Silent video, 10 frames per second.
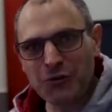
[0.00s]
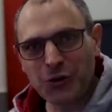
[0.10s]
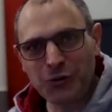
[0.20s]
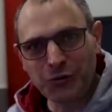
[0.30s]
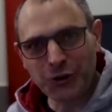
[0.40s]

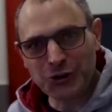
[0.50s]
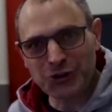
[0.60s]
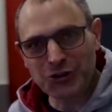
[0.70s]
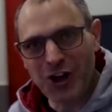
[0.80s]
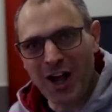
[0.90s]
for the
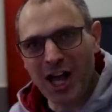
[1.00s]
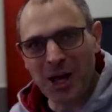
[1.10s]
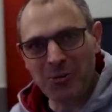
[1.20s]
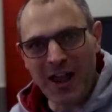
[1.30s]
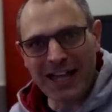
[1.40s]
first
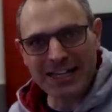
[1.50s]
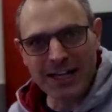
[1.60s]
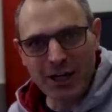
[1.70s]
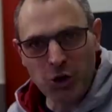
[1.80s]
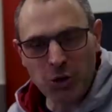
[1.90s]
time at the
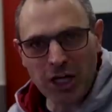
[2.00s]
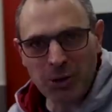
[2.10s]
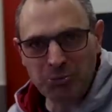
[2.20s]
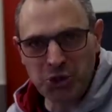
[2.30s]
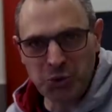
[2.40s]
local
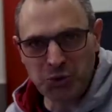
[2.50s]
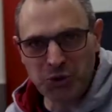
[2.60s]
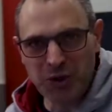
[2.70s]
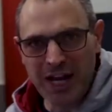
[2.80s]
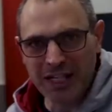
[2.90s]

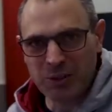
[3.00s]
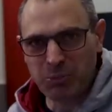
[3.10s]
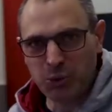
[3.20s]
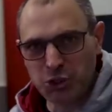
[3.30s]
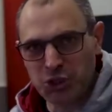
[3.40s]
computer at the
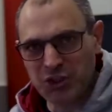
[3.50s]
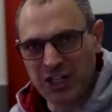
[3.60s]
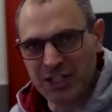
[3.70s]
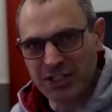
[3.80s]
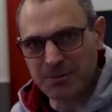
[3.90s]
Porsche
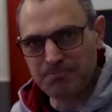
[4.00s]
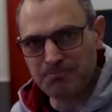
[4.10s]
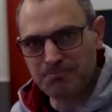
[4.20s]
Center.